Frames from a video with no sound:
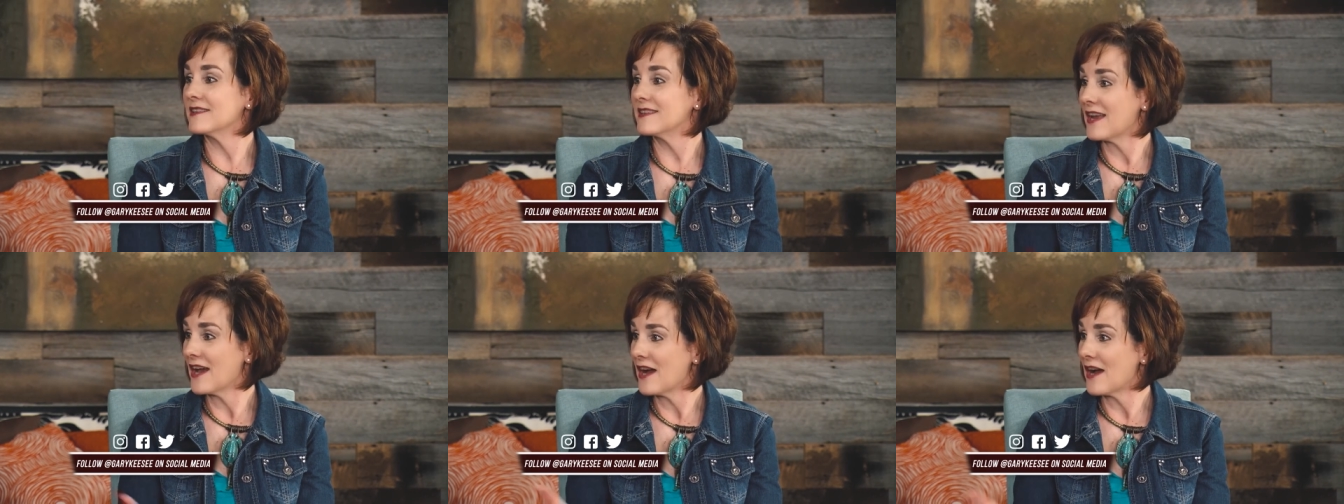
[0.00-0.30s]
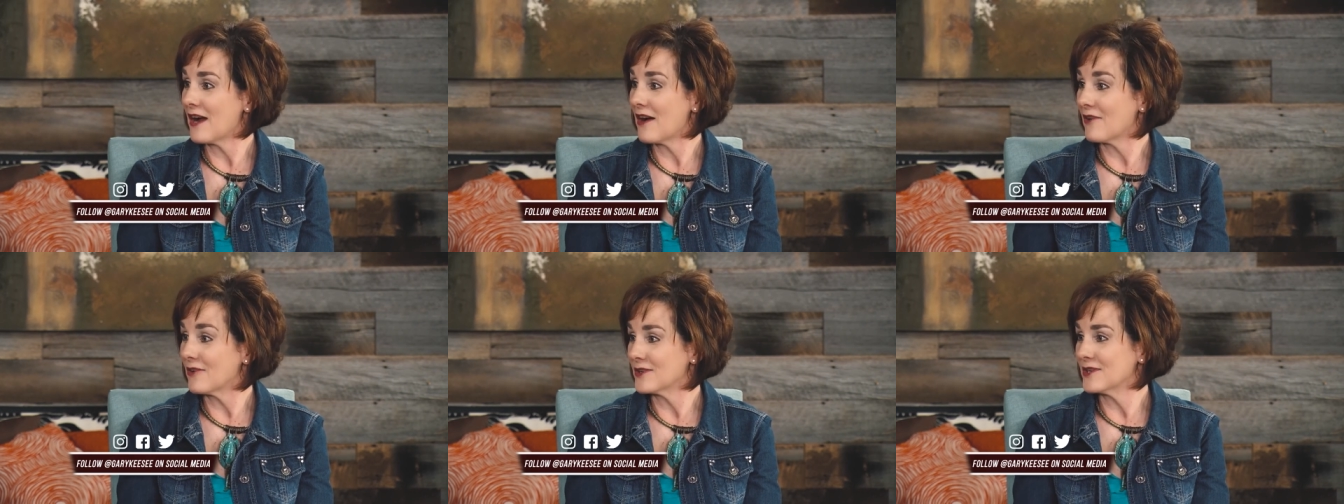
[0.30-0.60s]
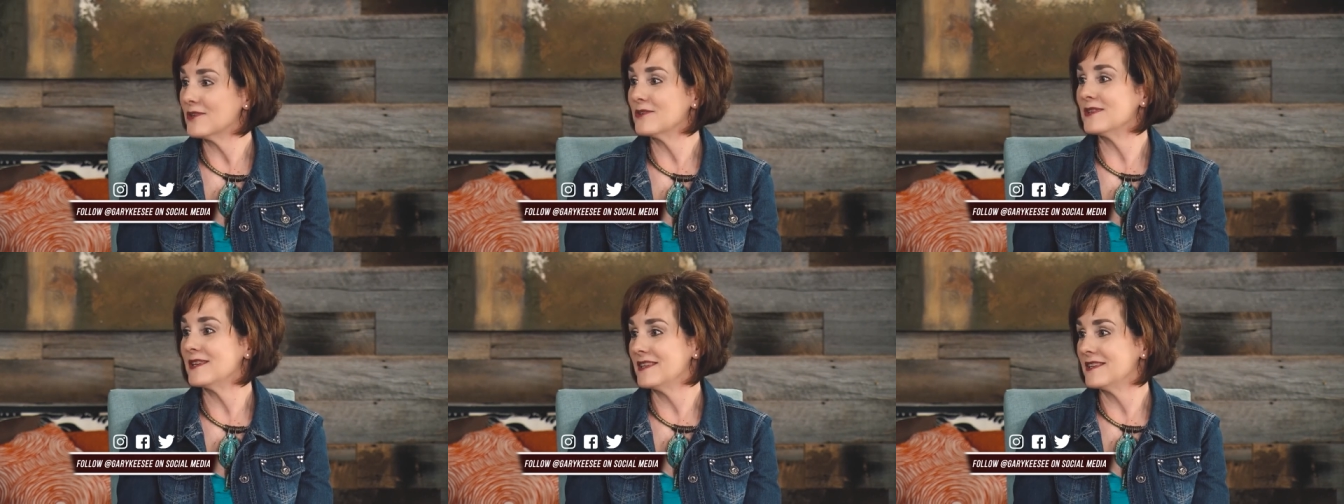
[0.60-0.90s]
now
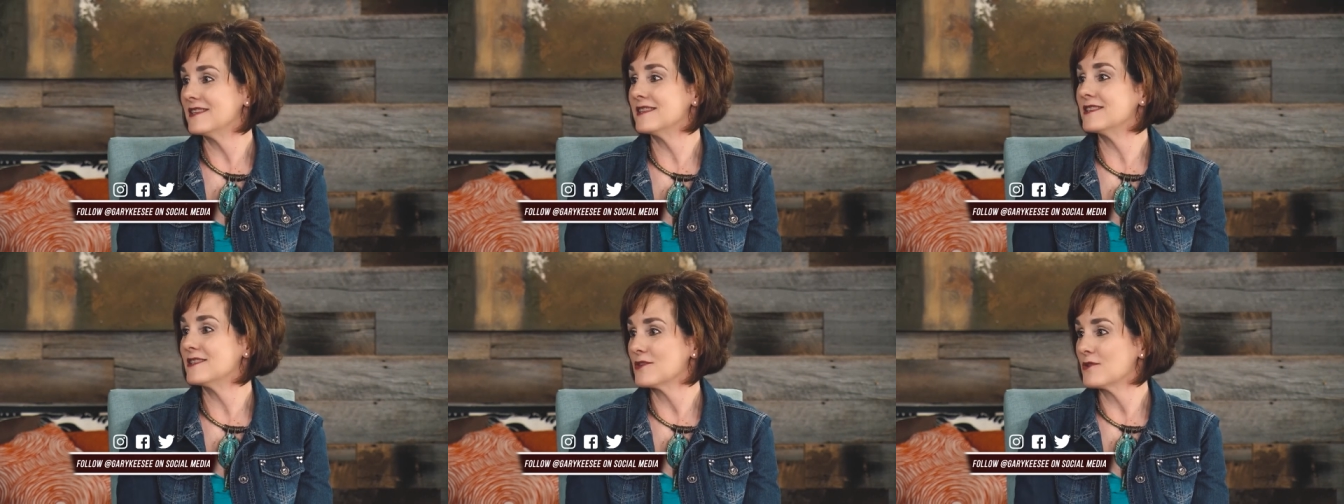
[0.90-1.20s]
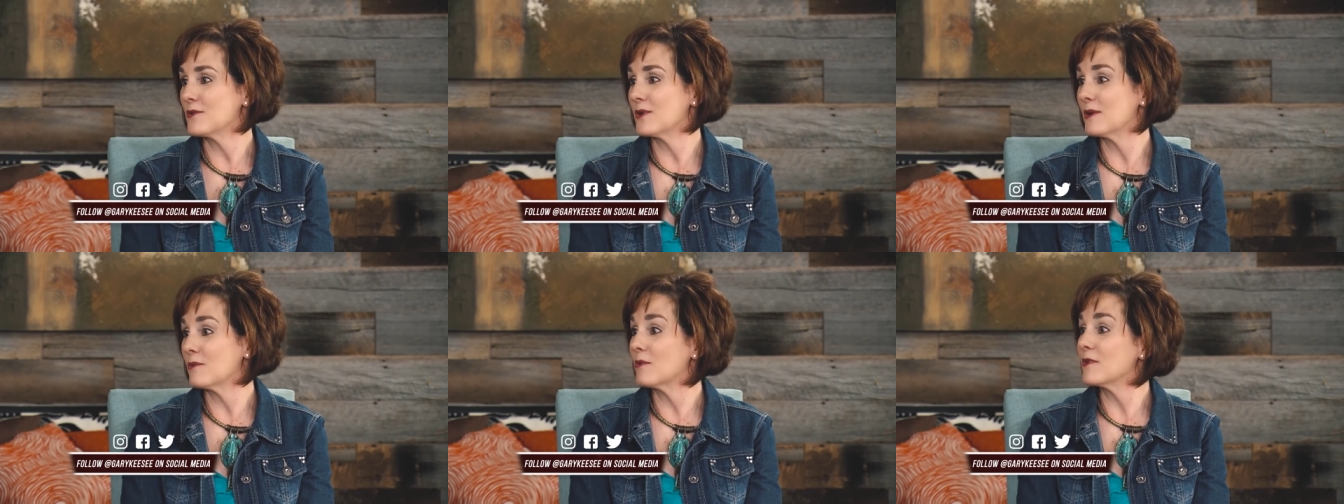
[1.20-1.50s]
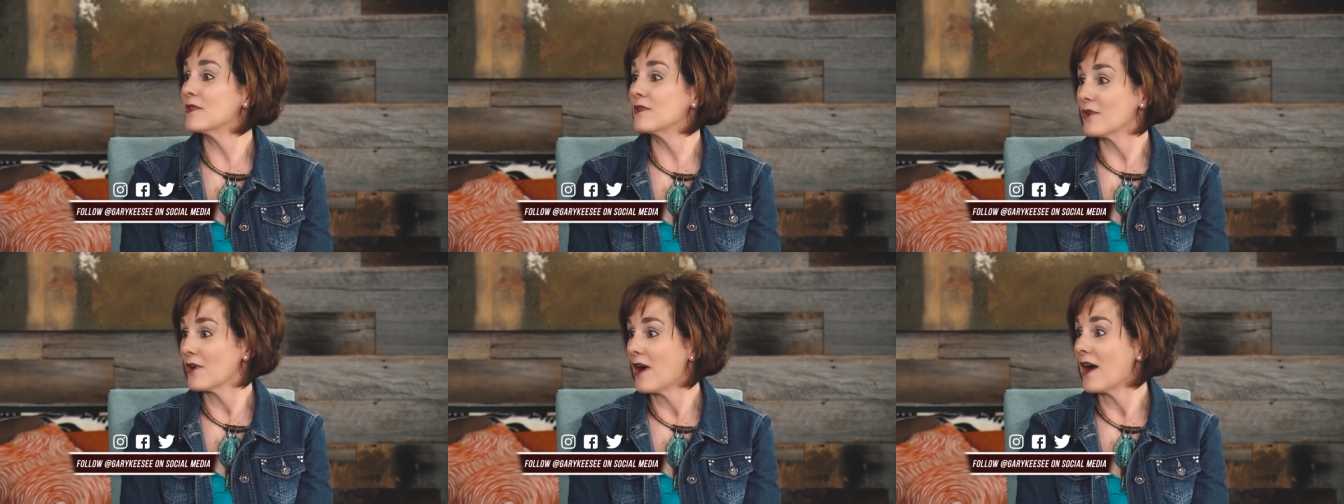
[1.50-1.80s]
you need to do it
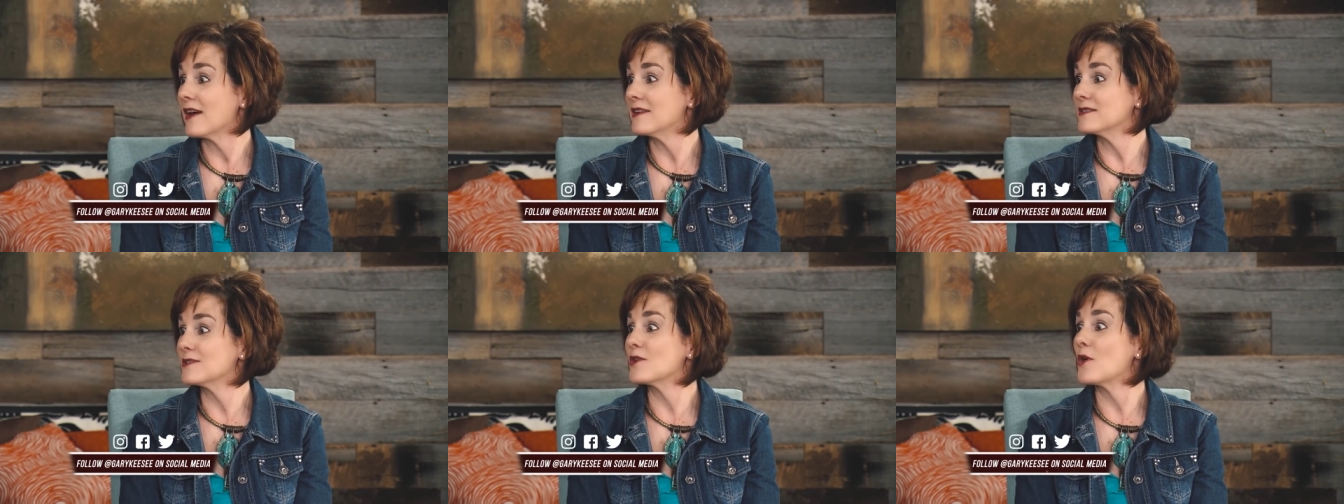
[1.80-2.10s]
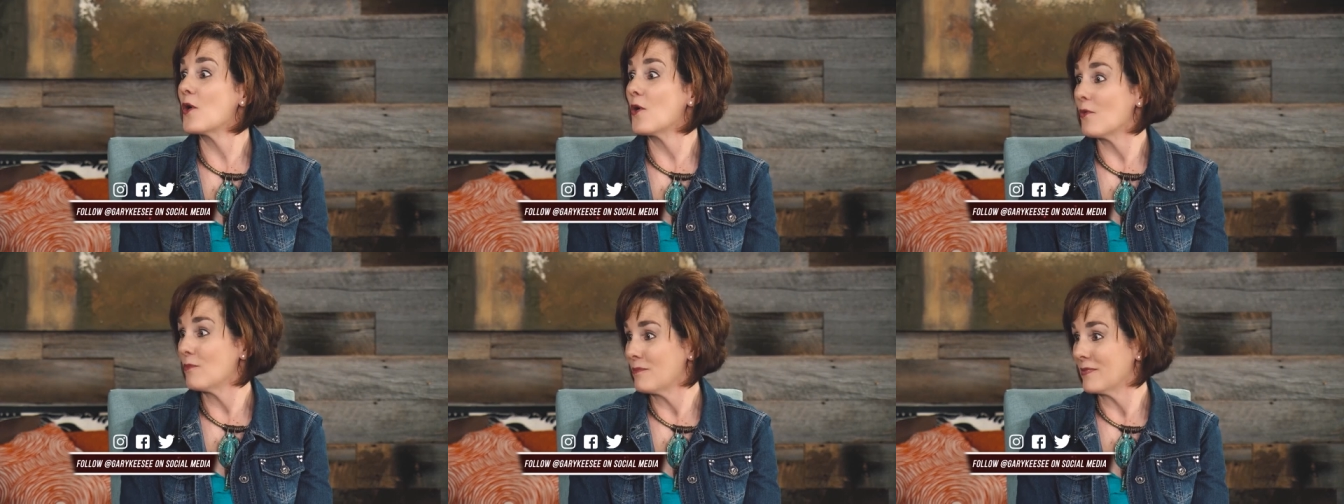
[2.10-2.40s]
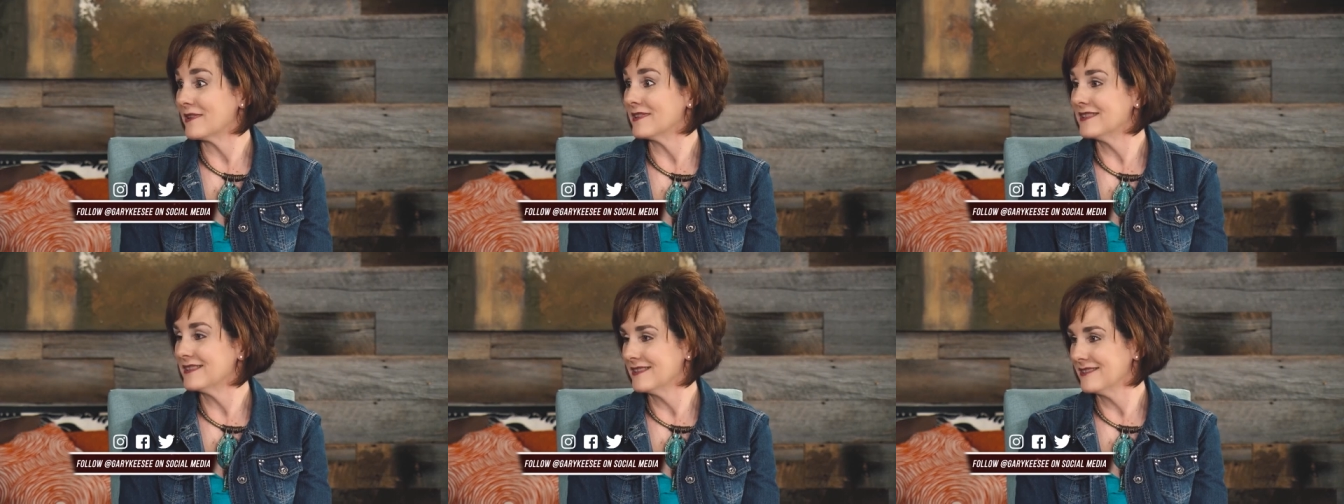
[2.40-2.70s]
with your eyes open.